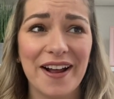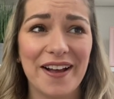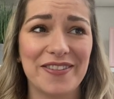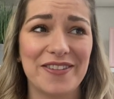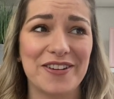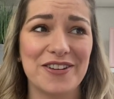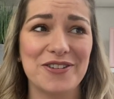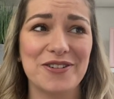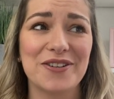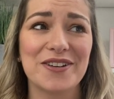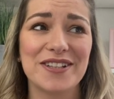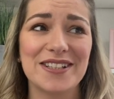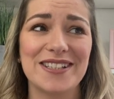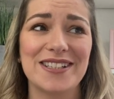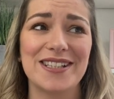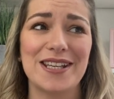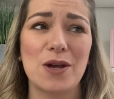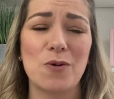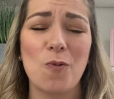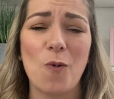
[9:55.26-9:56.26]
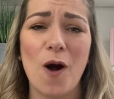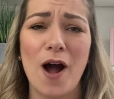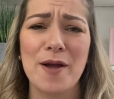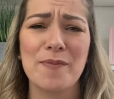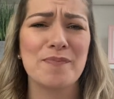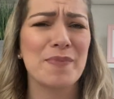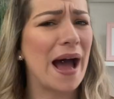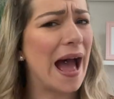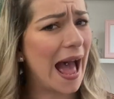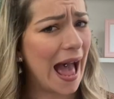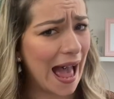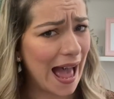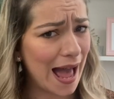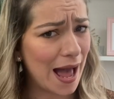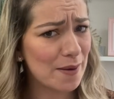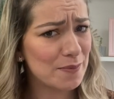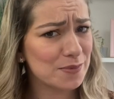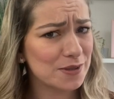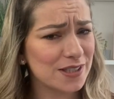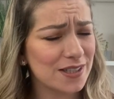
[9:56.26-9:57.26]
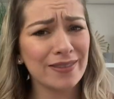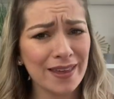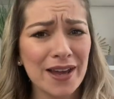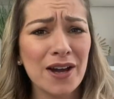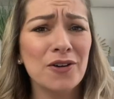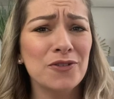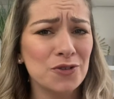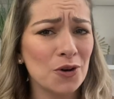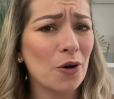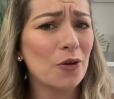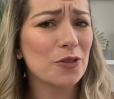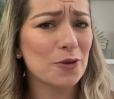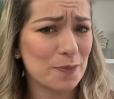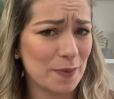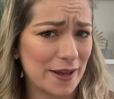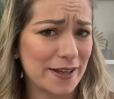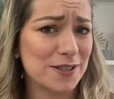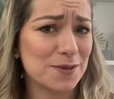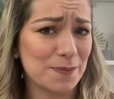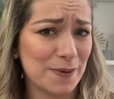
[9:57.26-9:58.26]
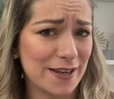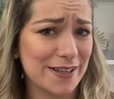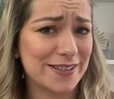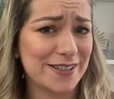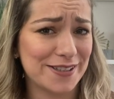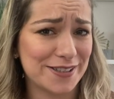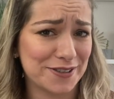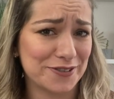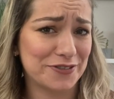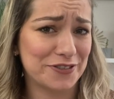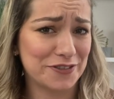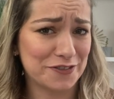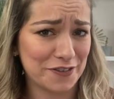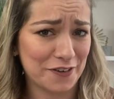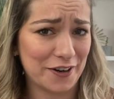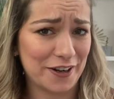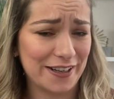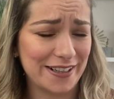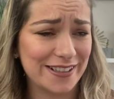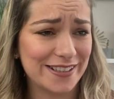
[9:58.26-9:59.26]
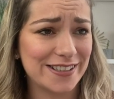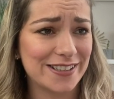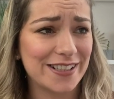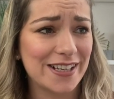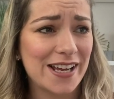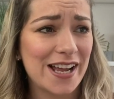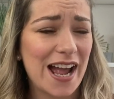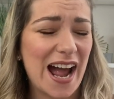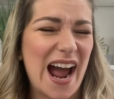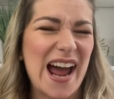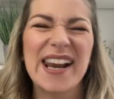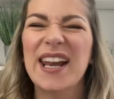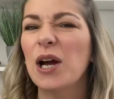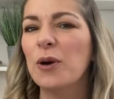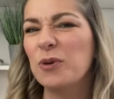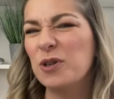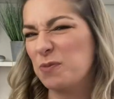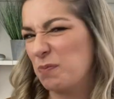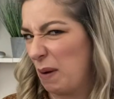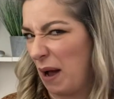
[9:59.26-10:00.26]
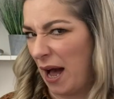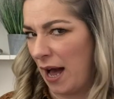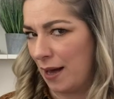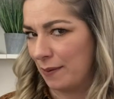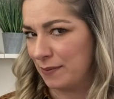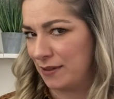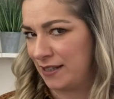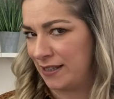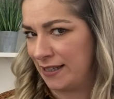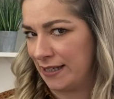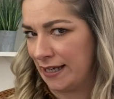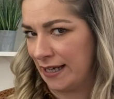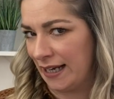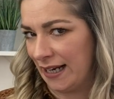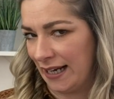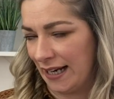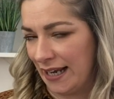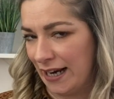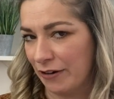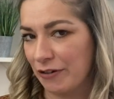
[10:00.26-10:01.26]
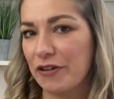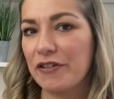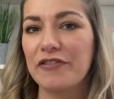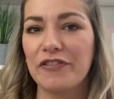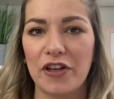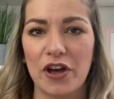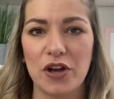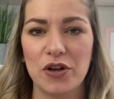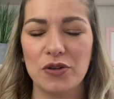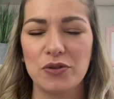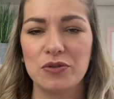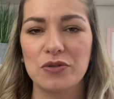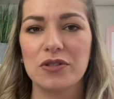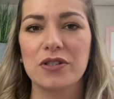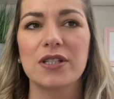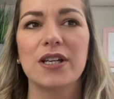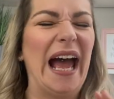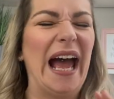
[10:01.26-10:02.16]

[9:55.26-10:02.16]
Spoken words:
and that you can see why perhaps they are not the best pieces of advice. And I would perhaps steer clear of those